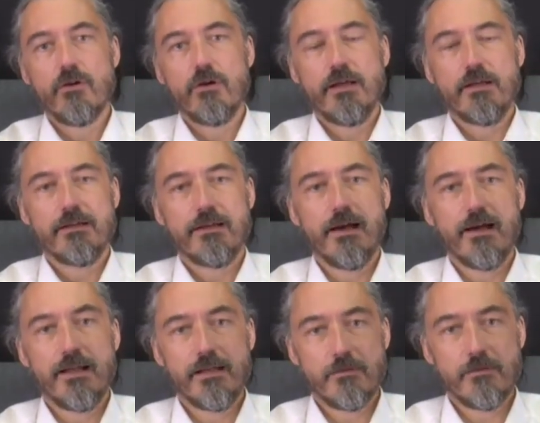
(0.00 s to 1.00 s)
and
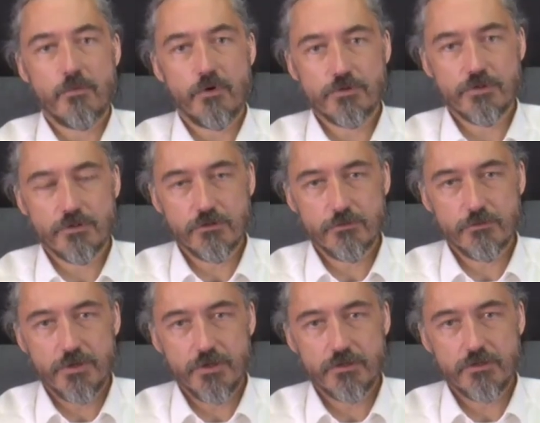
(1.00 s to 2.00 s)
highly emotional
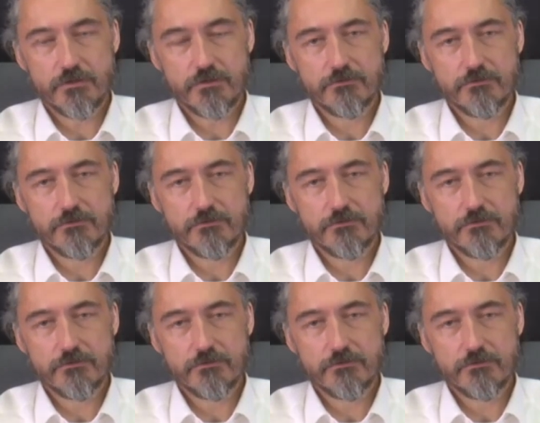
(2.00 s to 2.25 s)
part.